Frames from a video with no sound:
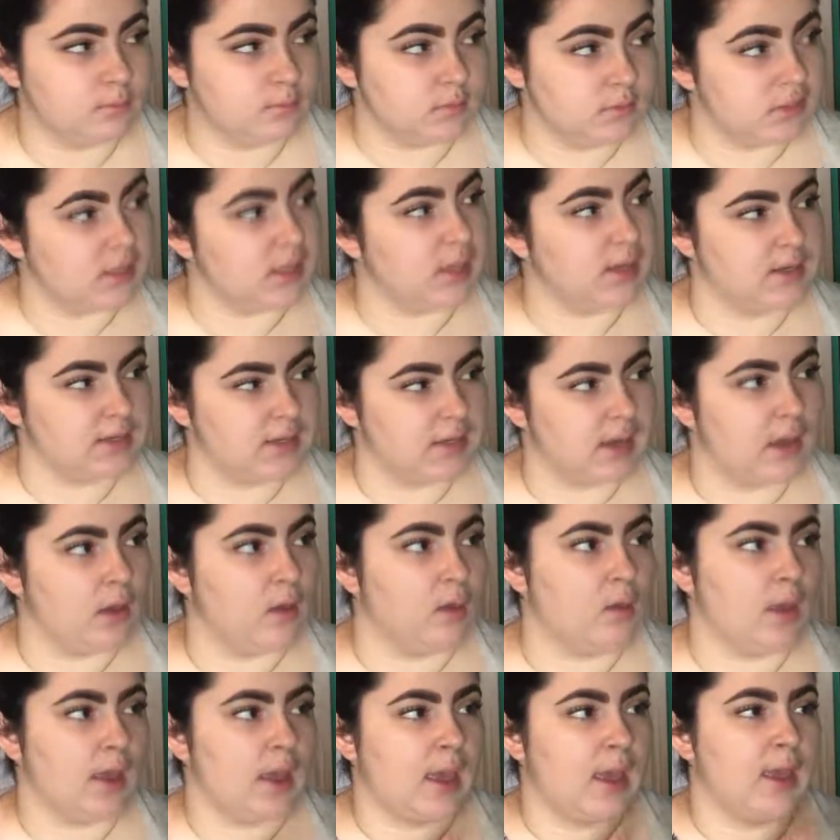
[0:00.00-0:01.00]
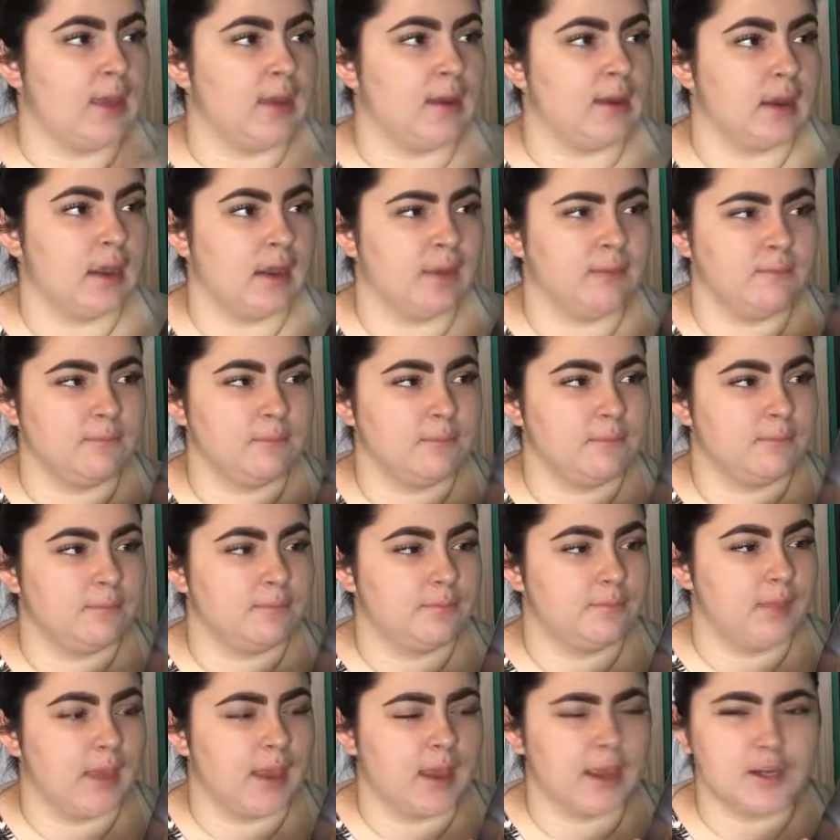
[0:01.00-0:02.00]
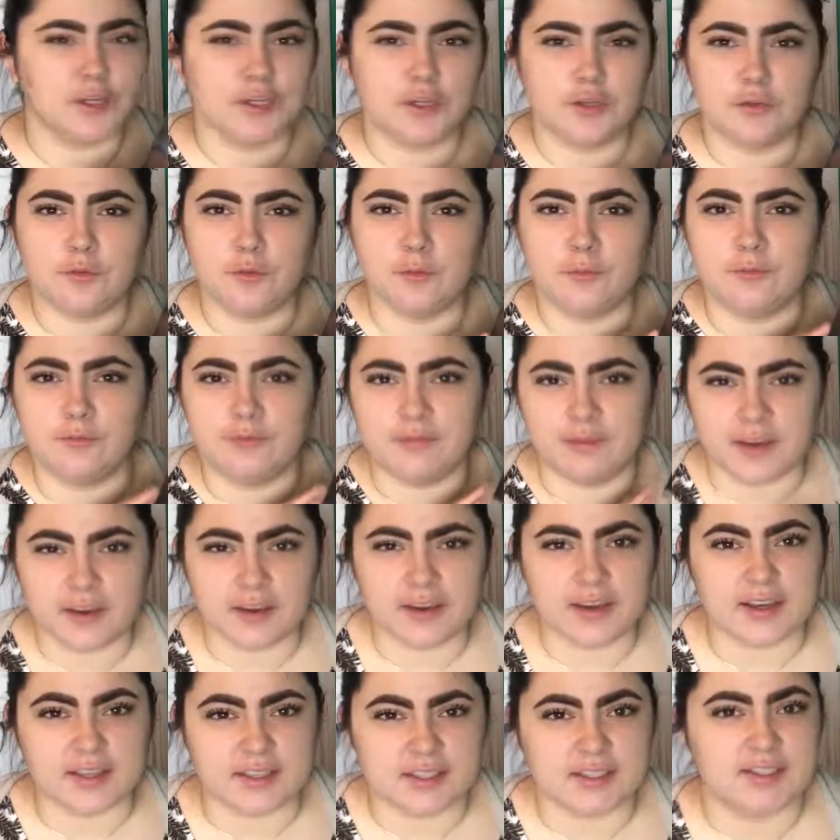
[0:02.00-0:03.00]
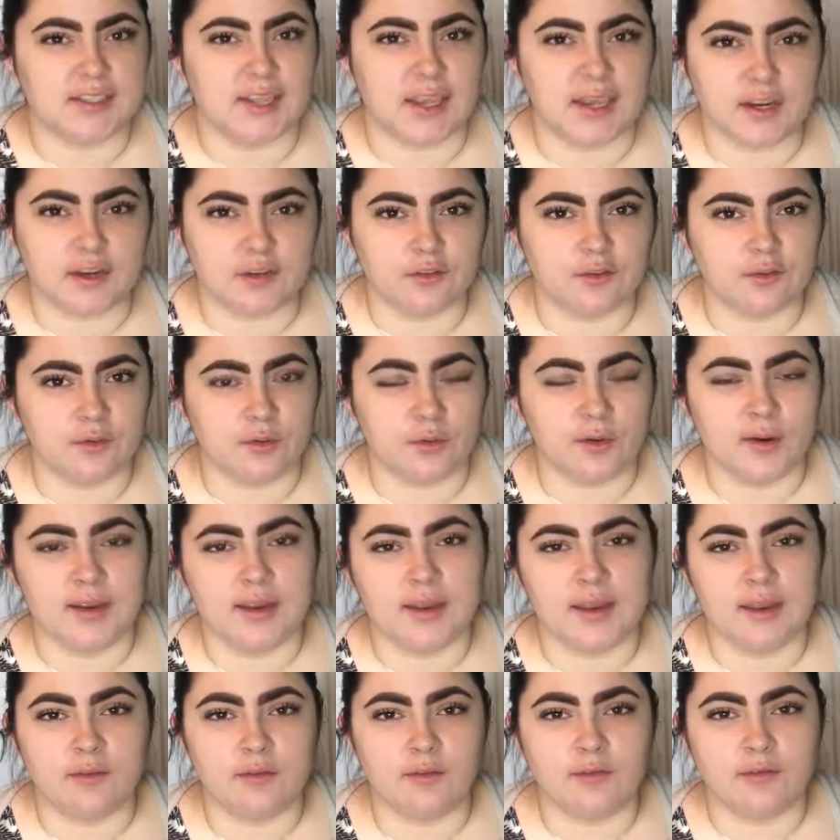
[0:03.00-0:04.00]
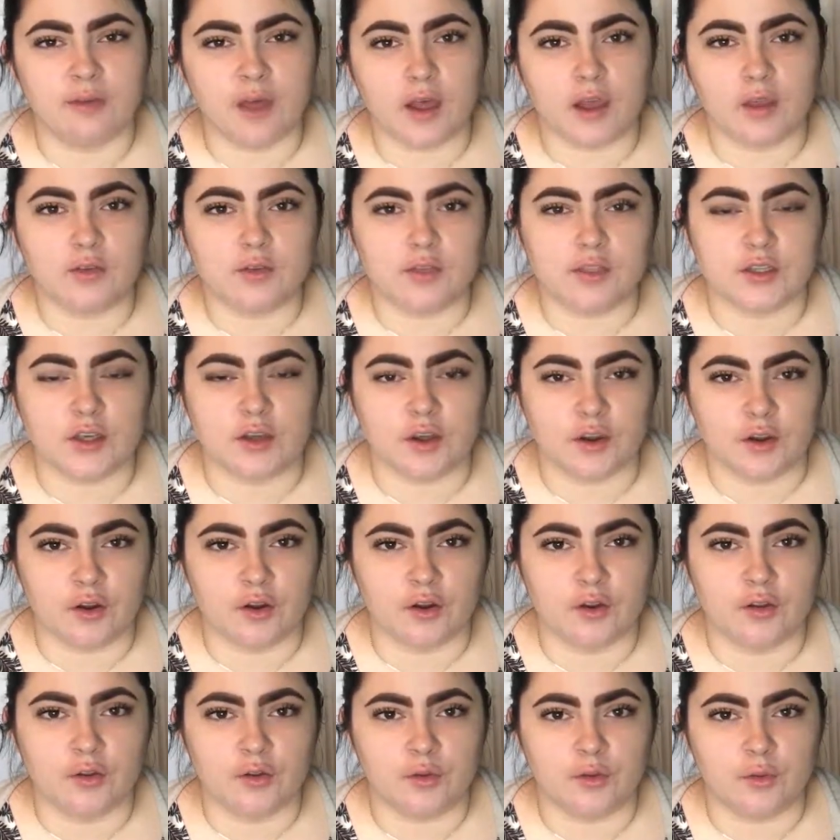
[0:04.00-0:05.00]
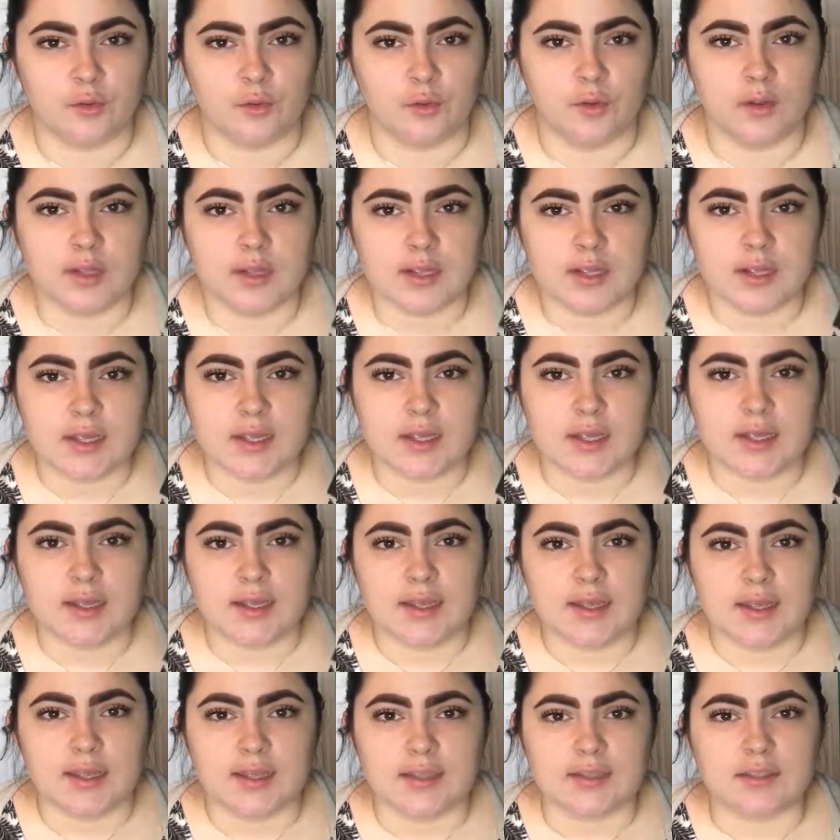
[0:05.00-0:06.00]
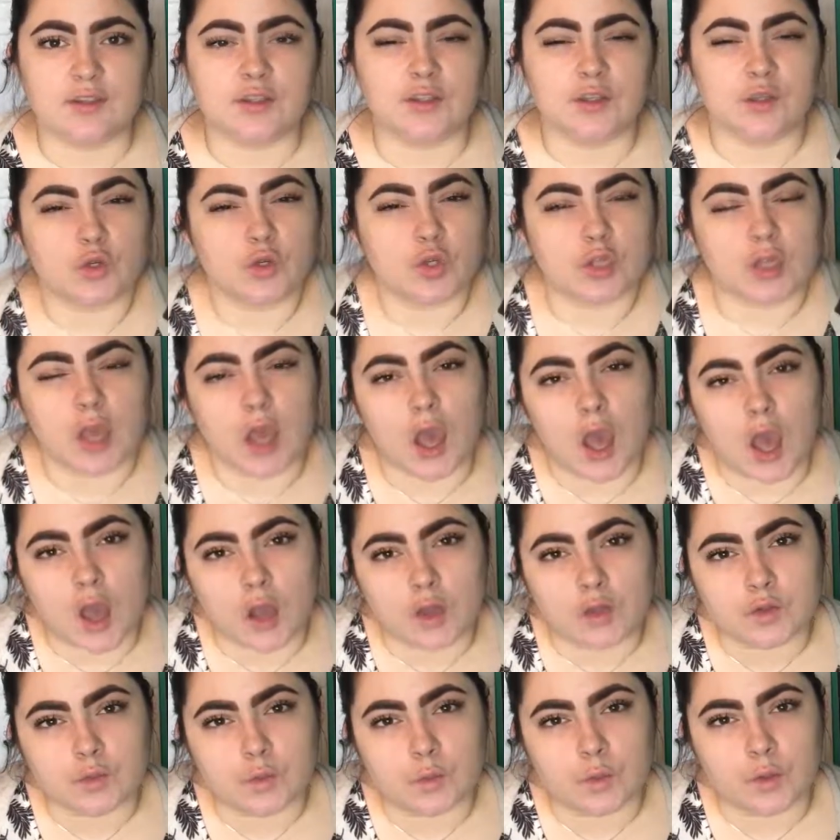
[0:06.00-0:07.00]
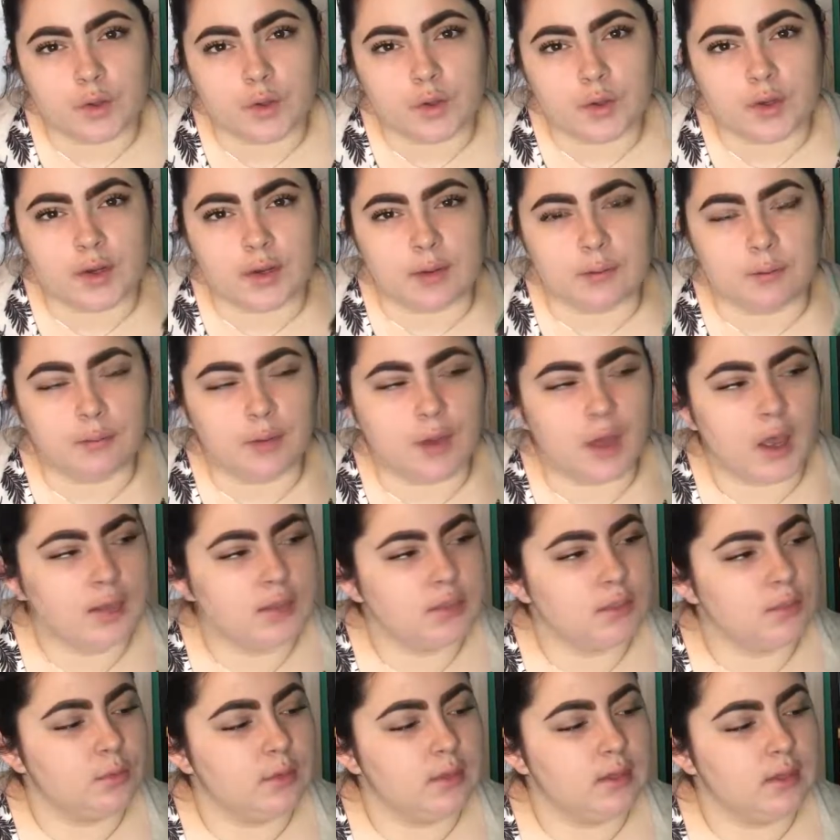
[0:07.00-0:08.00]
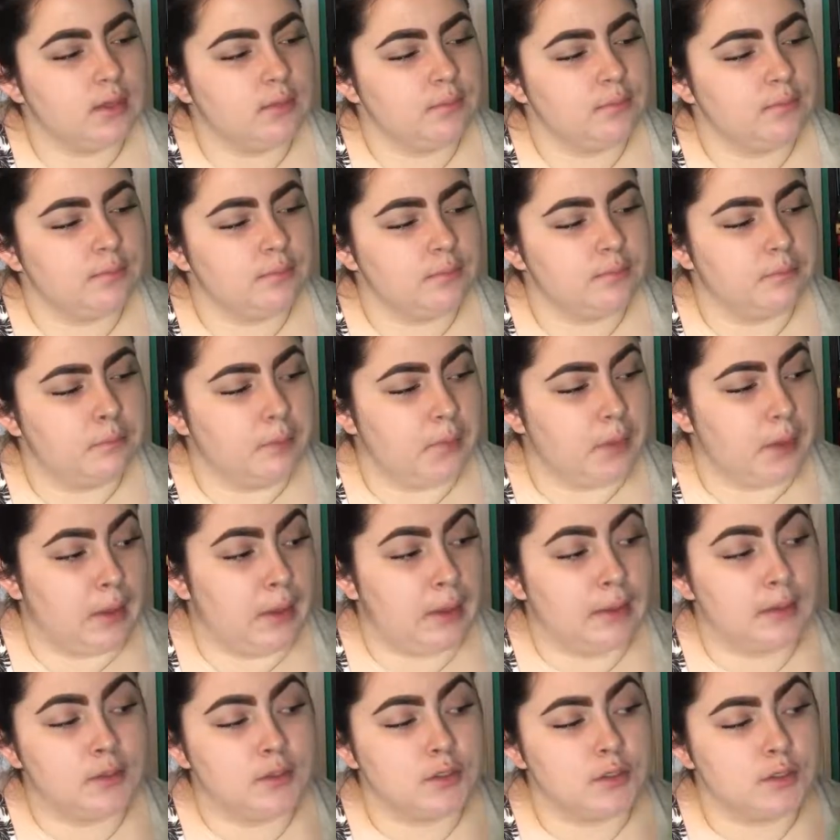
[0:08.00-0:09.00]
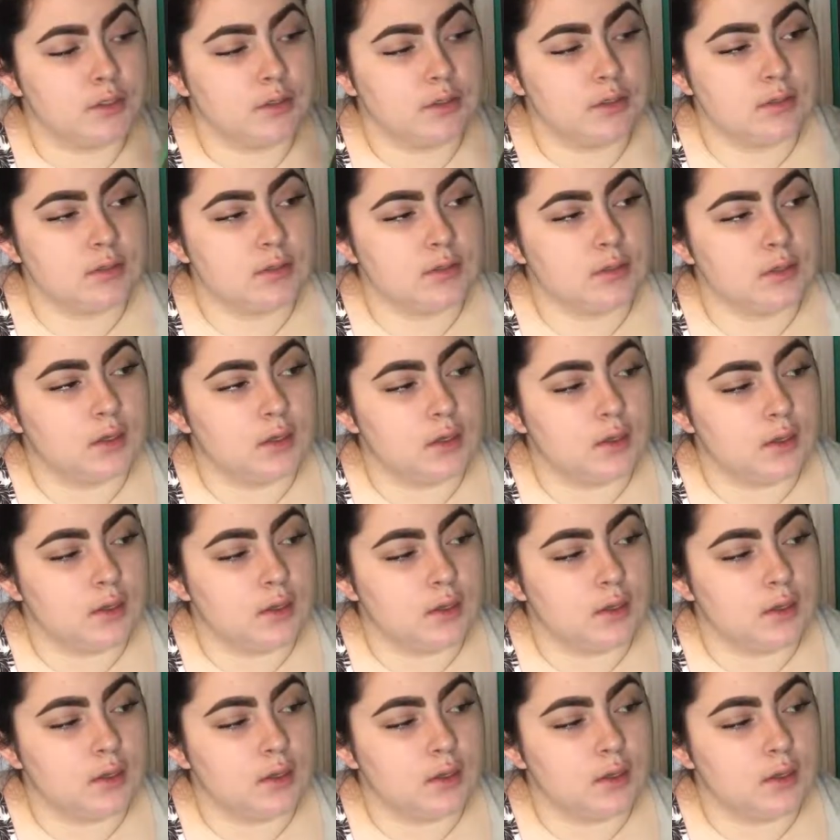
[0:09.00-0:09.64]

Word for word: sent it out and I'm actually very excited for it. It follows a girl who is socially awkward and possibly anxious